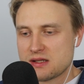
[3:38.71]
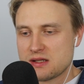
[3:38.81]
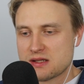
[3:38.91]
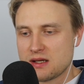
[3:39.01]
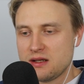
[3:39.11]

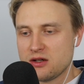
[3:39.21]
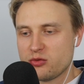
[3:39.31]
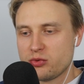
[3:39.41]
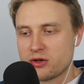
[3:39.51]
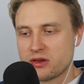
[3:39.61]
this idea
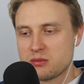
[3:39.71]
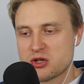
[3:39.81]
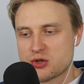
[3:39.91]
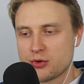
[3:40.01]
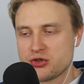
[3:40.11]
of putting the
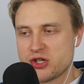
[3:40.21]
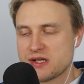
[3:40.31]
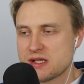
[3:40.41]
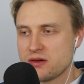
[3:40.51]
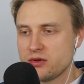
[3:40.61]
bishop on
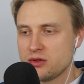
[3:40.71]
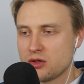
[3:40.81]
g7